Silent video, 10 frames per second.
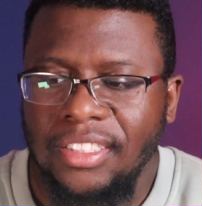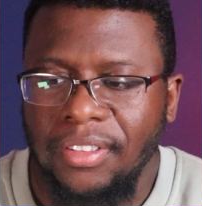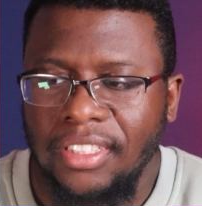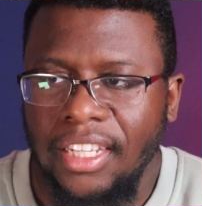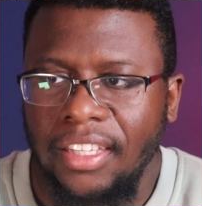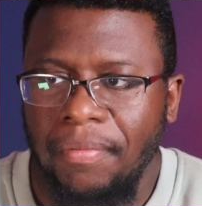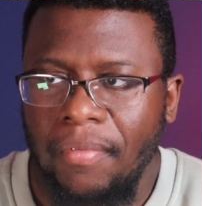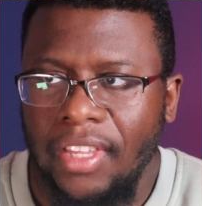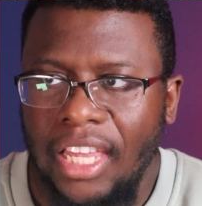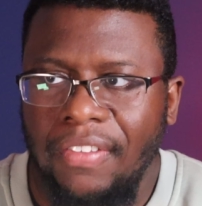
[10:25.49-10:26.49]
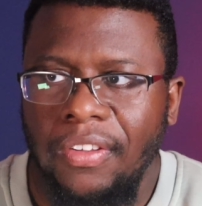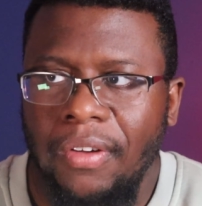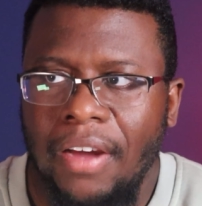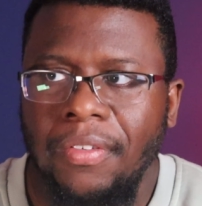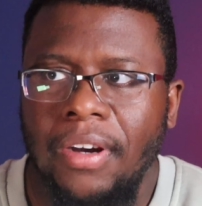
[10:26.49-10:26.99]
So it's like, if
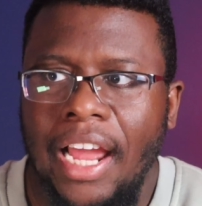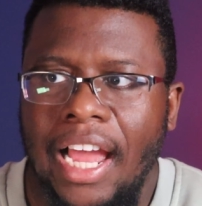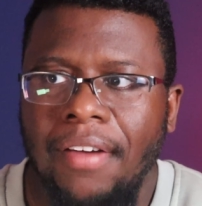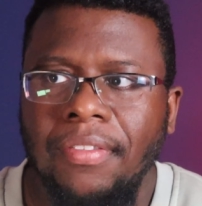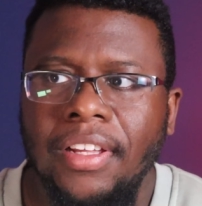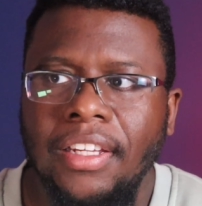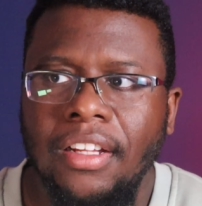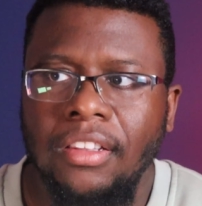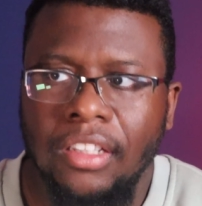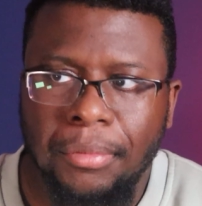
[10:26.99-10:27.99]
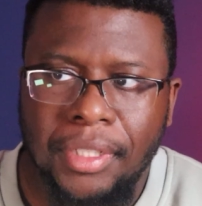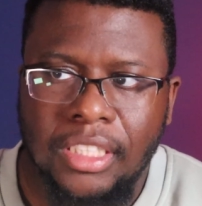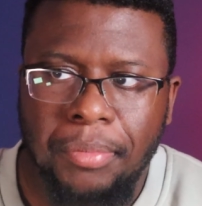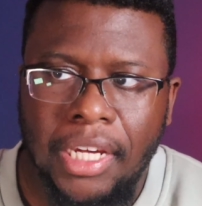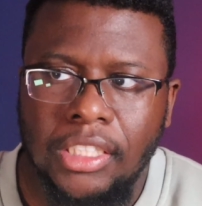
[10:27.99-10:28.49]
you ever have, like, a little bit of
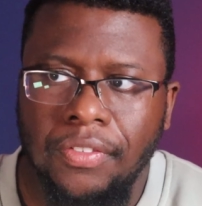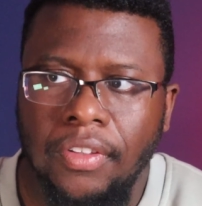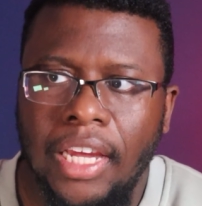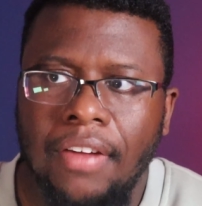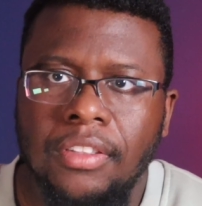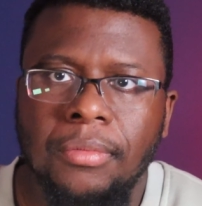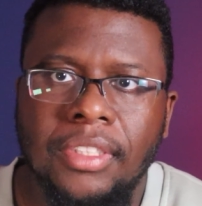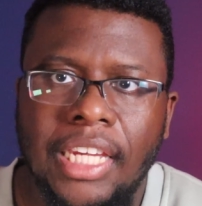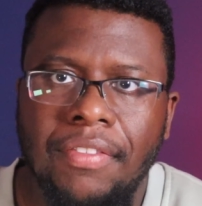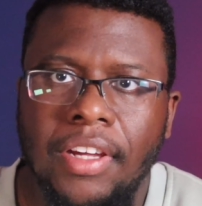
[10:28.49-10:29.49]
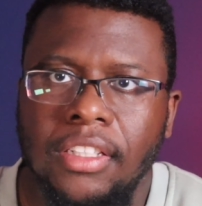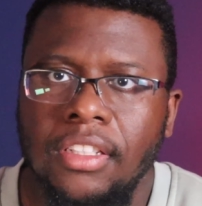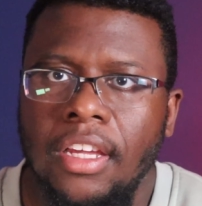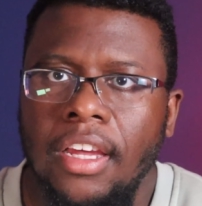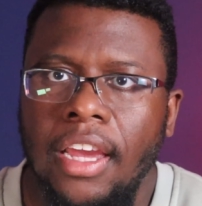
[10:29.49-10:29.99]
space, if you have some
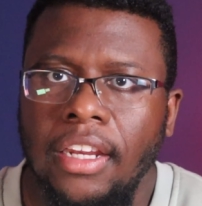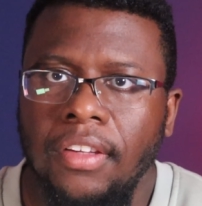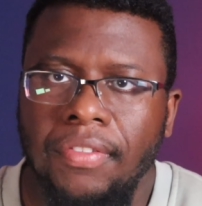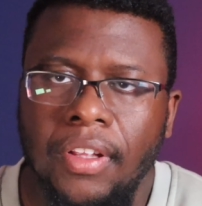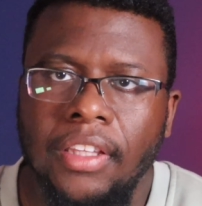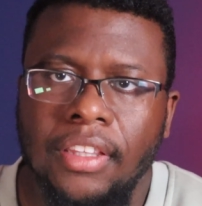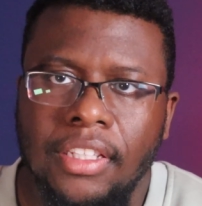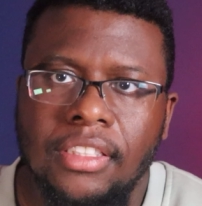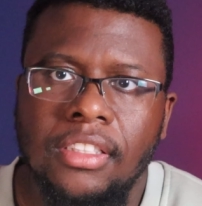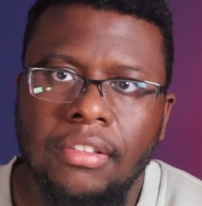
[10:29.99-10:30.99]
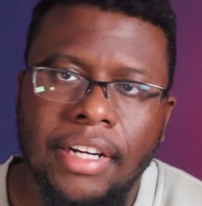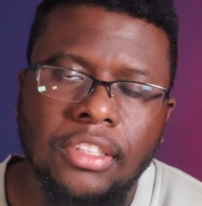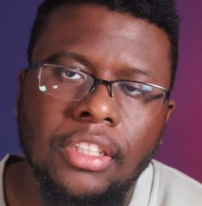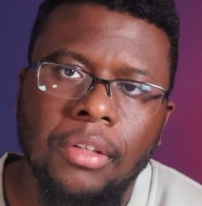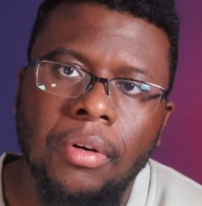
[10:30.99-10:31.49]
savings and you feel like this is the
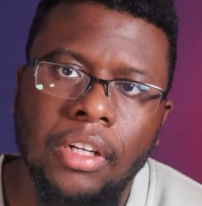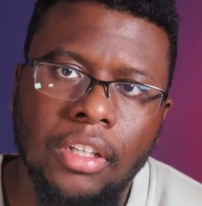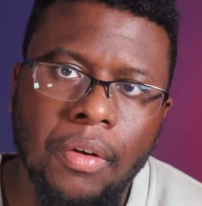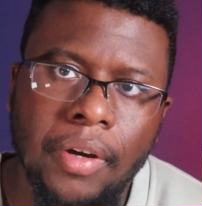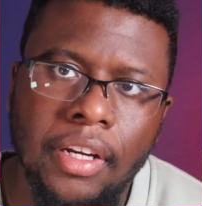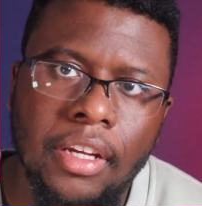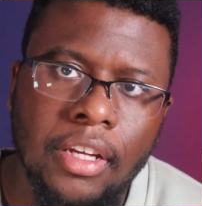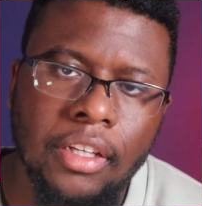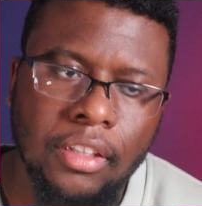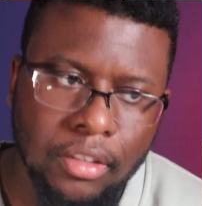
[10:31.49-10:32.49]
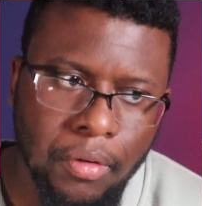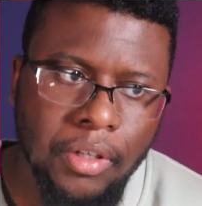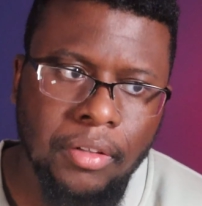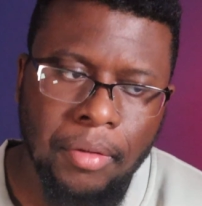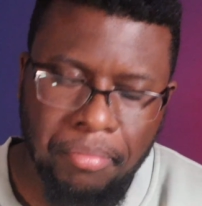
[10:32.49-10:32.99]
direction that you want to go in
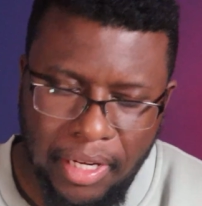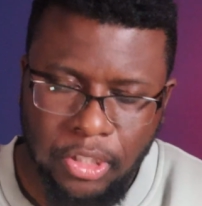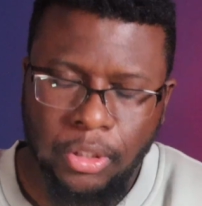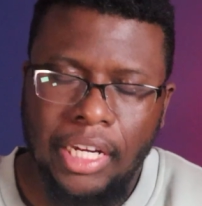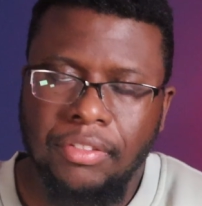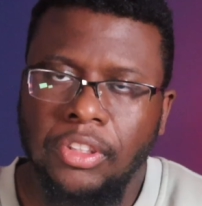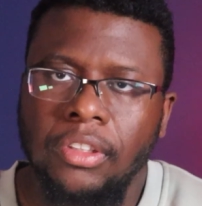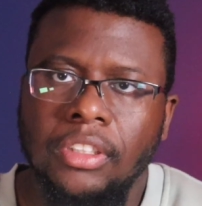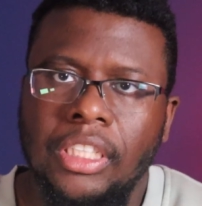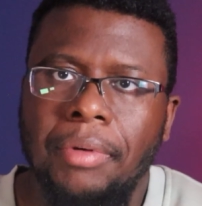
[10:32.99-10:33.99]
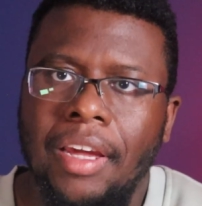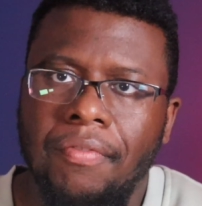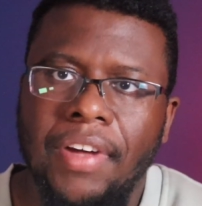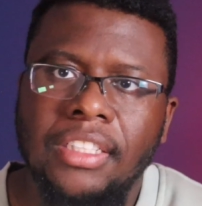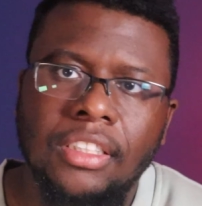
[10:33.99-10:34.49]
and make sure you have certainty by
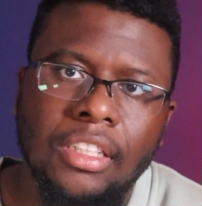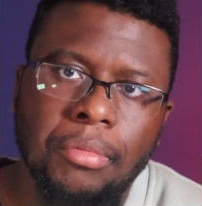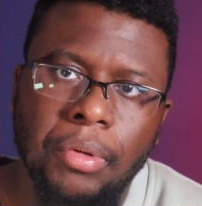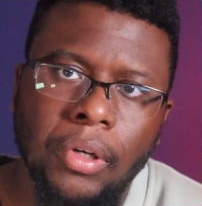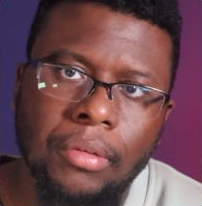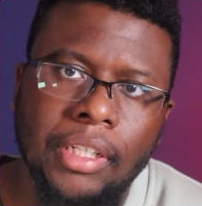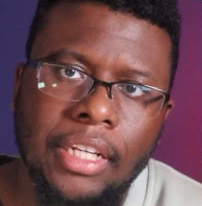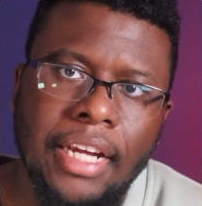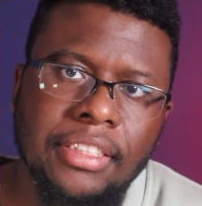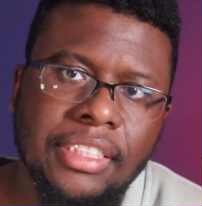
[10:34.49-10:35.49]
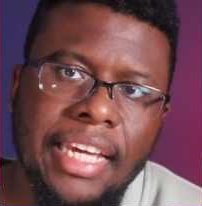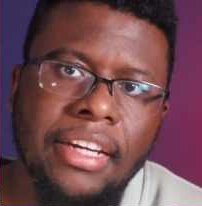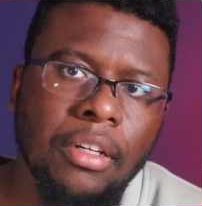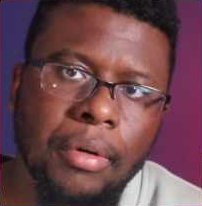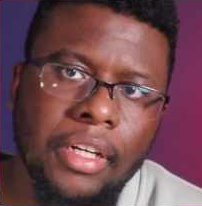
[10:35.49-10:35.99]
investing in a program that can actually
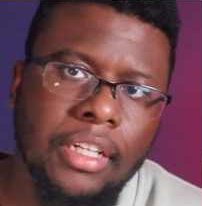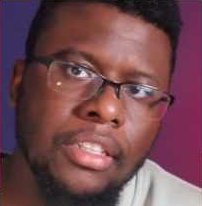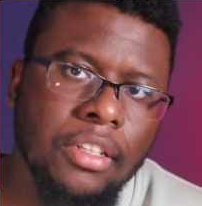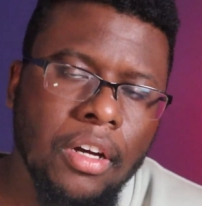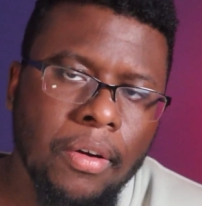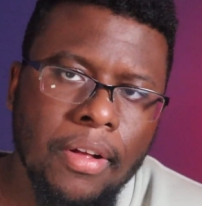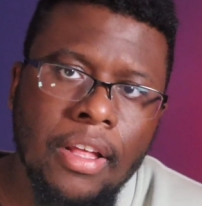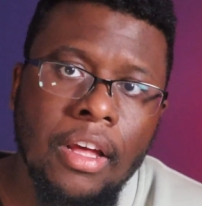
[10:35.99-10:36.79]
take you to where you need to go.